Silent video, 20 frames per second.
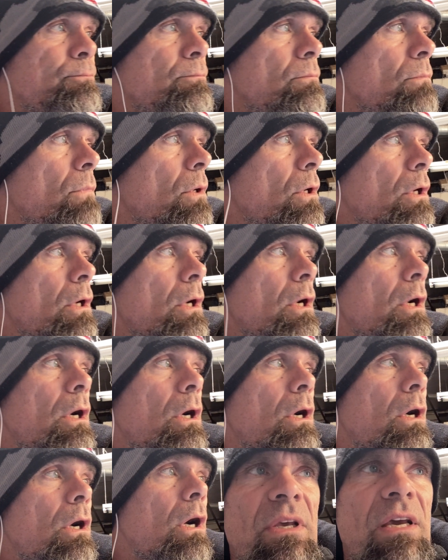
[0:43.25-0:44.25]
I was at the
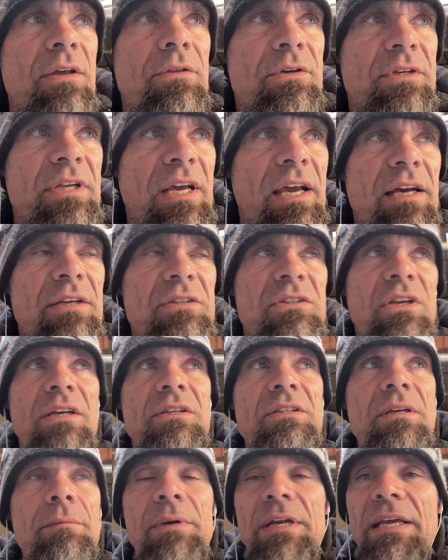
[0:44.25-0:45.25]
gym the other day. I saw
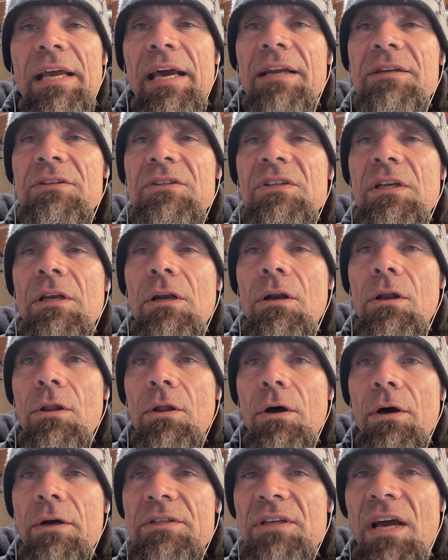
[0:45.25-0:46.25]
somebody I hadn't seen in a
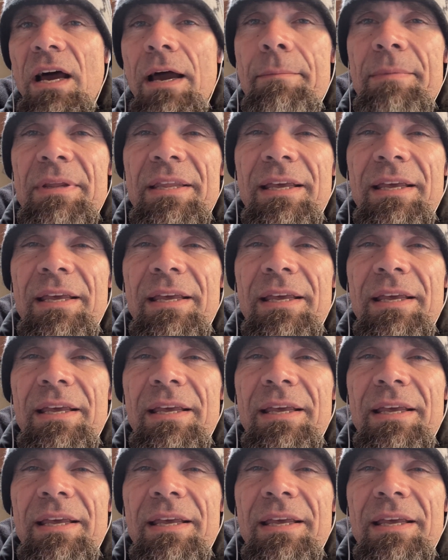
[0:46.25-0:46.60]
long time,